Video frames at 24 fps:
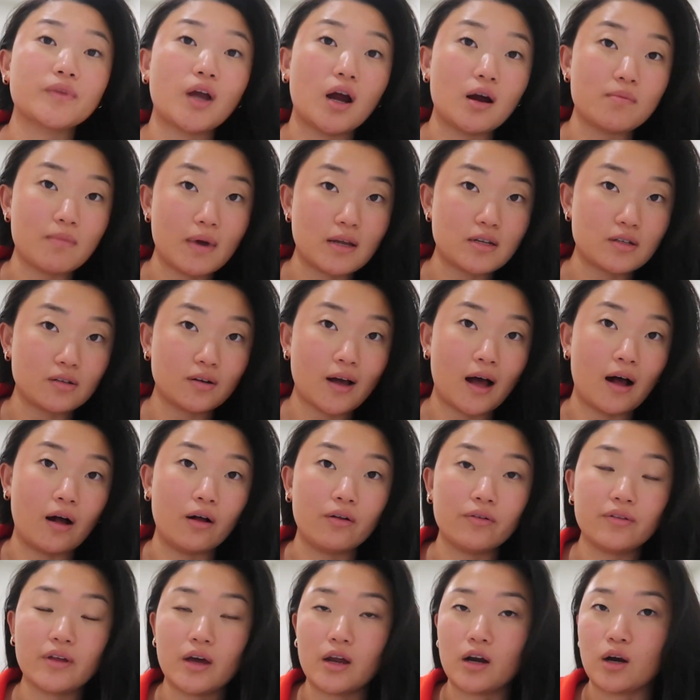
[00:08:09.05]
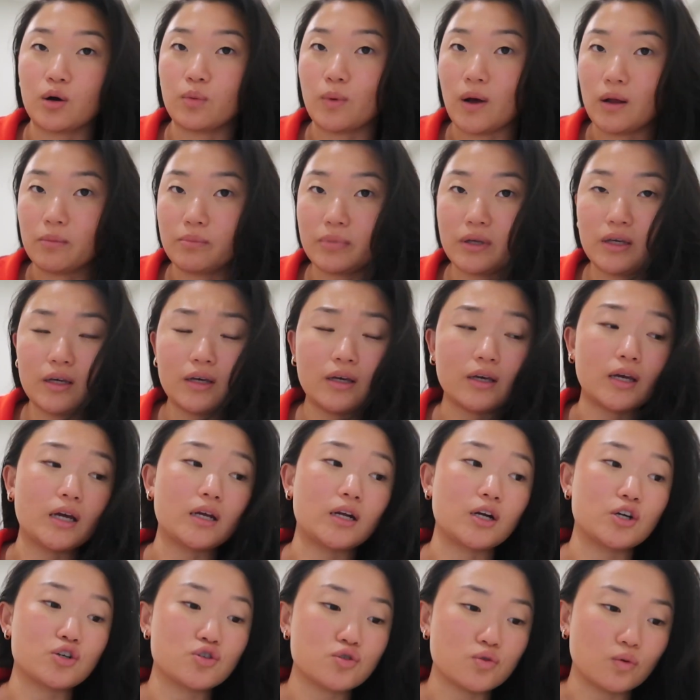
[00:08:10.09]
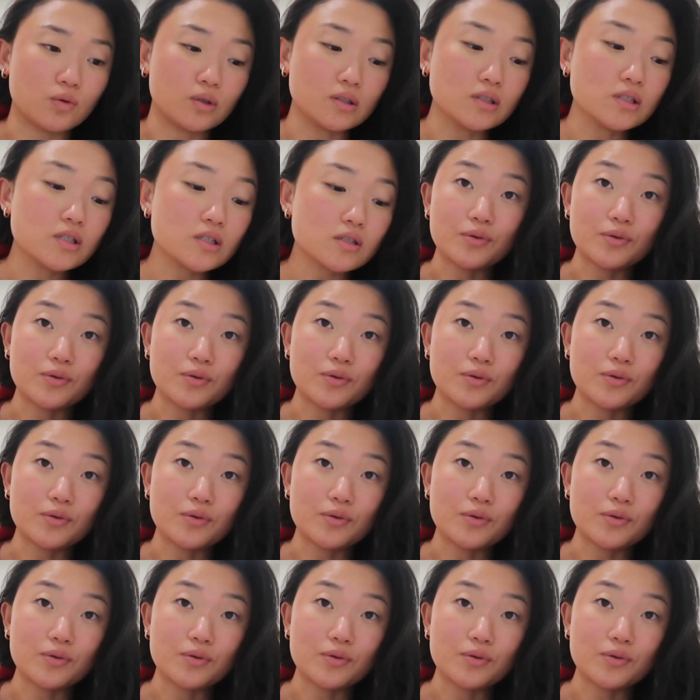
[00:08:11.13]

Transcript: our mental health and our well-being and our souls.